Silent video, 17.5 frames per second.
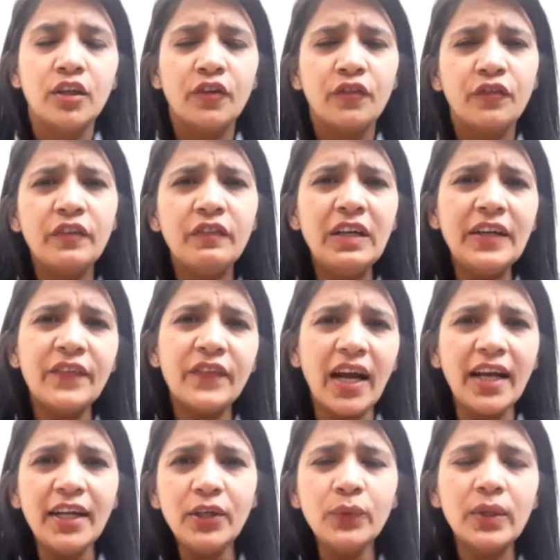we will
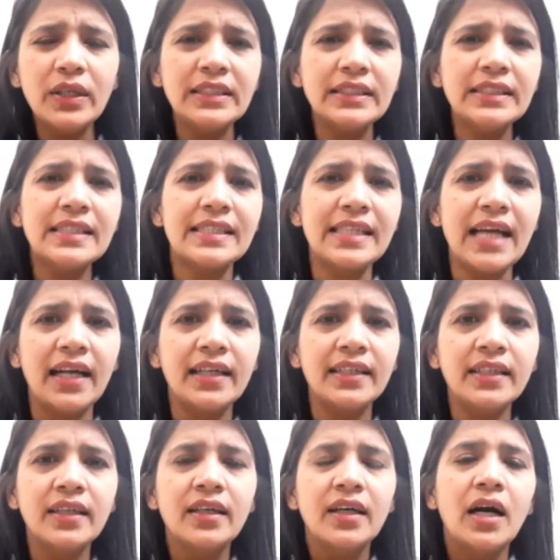try to
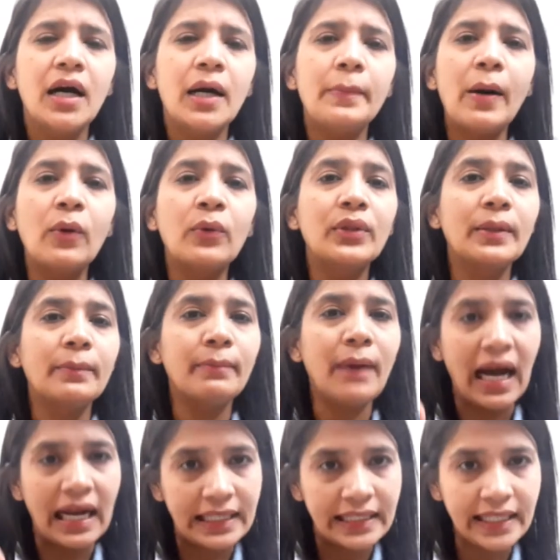understand about the
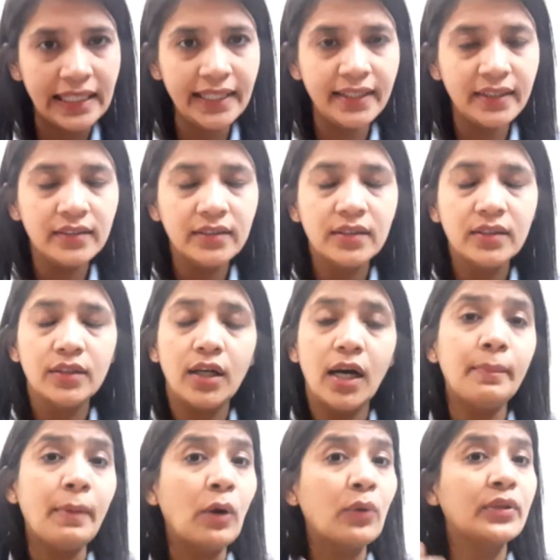magnet,
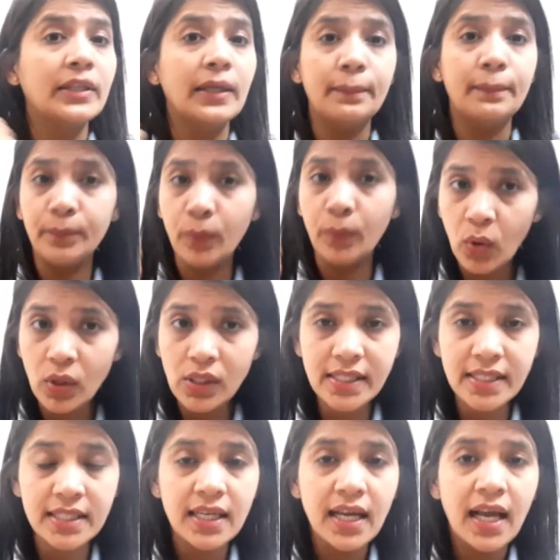about their
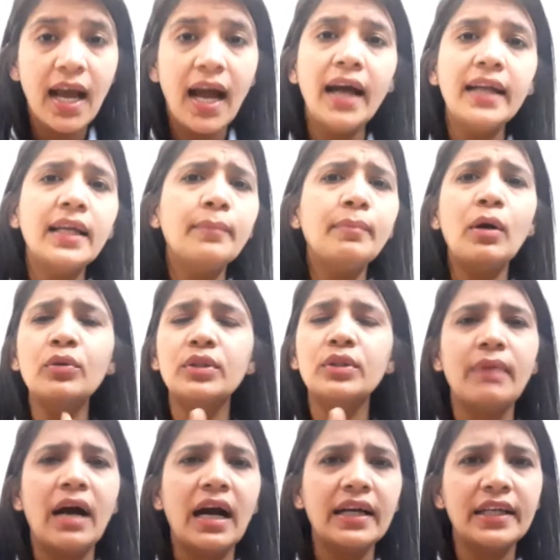poles, and about the
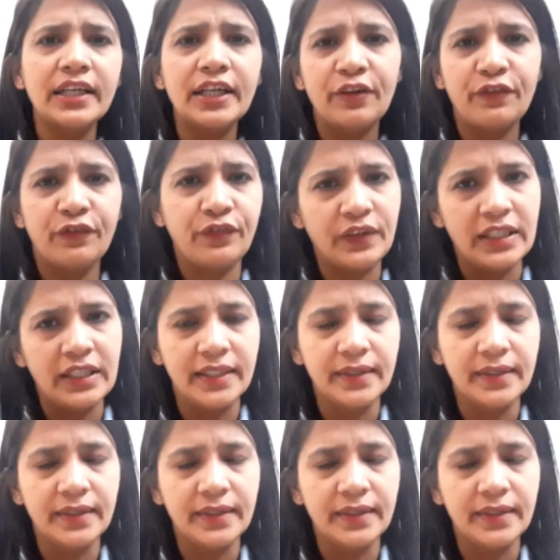magnetic field.